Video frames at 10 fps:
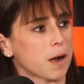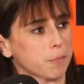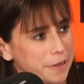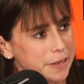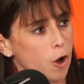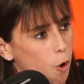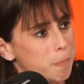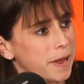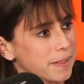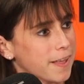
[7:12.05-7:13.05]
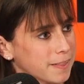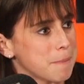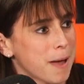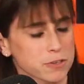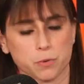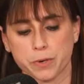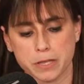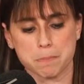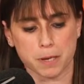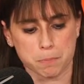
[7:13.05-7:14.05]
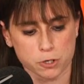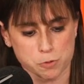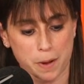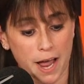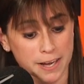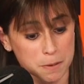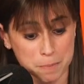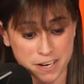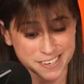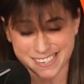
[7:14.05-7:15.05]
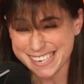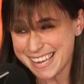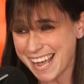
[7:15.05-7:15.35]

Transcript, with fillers: I'm really hoping that they mount a really big push behind it because